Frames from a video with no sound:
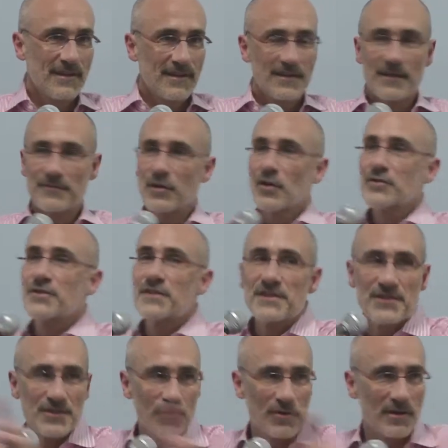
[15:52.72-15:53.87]
Yeah, I told you this
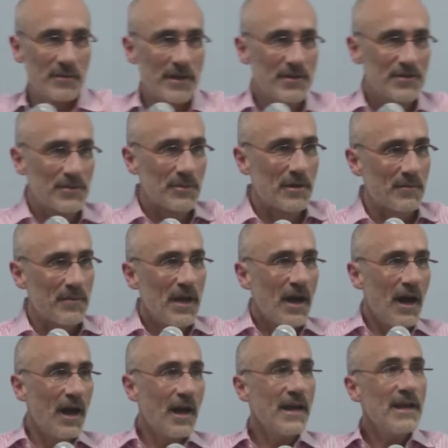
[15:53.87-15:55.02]
story, but here's the problem.
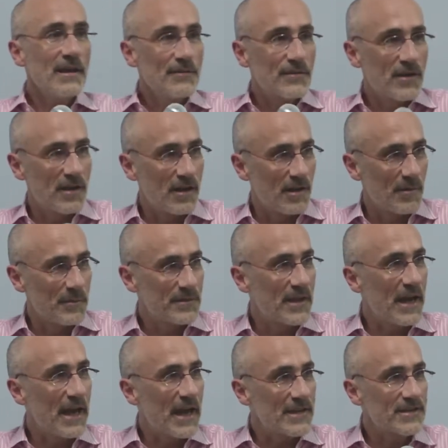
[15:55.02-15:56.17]
I have come
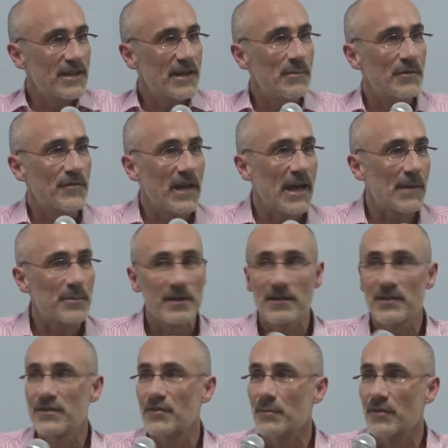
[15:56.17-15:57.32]
to ask him if
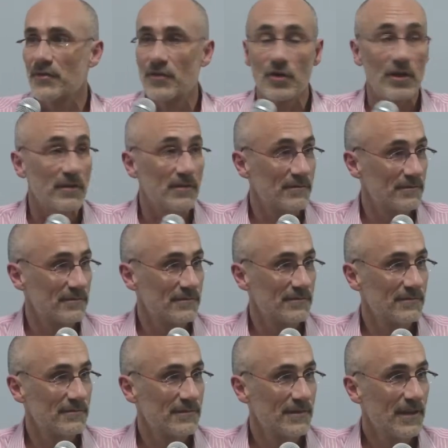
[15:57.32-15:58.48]
capitalism is good.
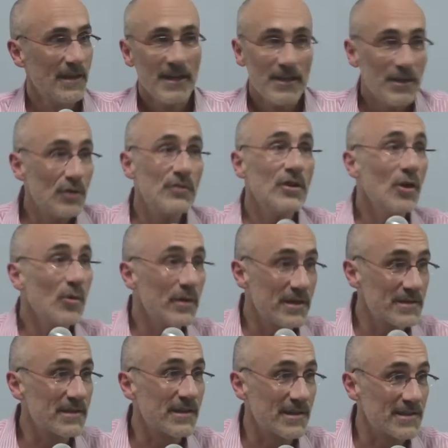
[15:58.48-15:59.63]
You know what
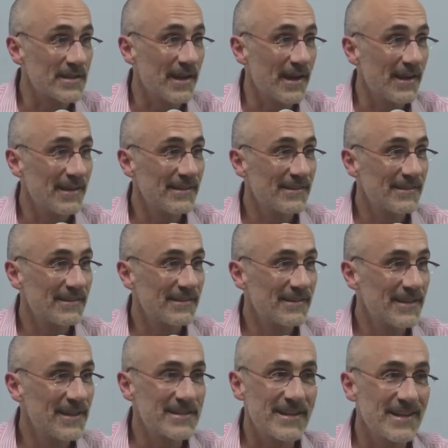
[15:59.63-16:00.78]
he's going to say.
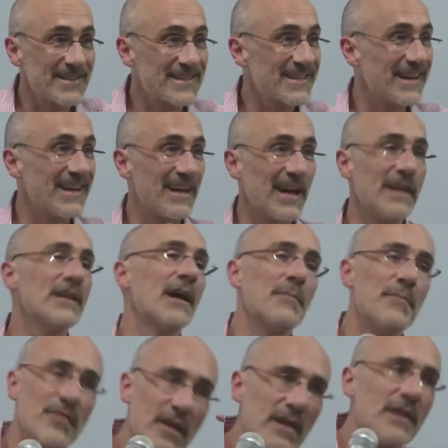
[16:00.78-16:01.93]
He's going to say, I'm
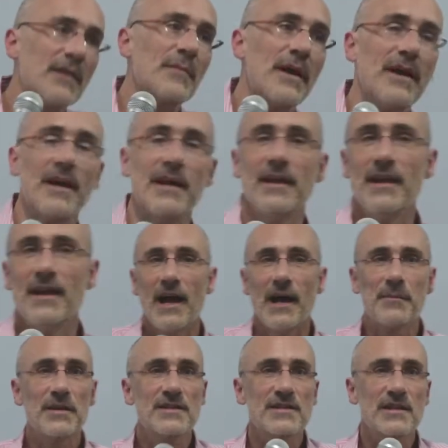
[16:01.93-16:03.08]
thinking in my head, I'm
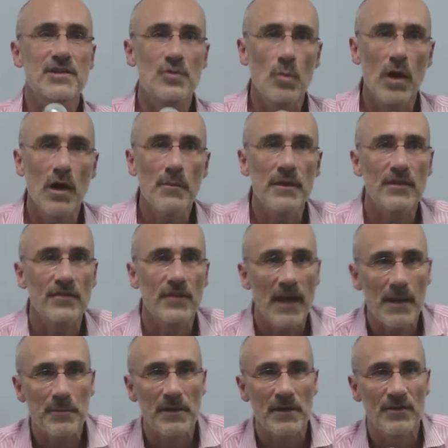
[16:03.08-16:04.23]
going to say, Swami, is
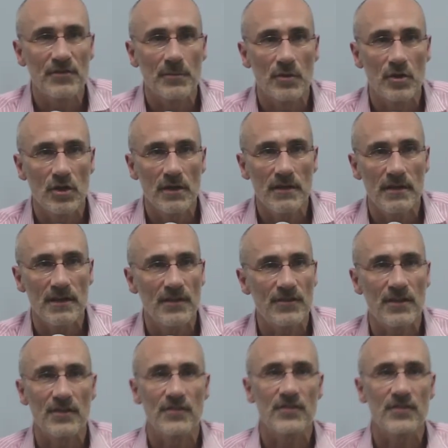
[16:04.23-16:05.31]
capitalism good? And he's going to